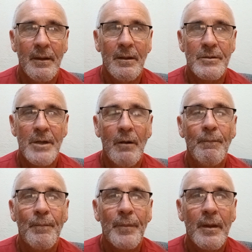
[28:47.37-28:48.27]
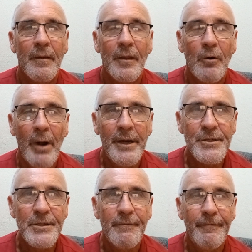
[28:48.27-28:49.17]
So the
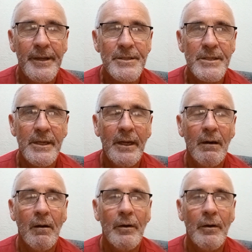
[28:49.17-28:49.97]
greatest defence here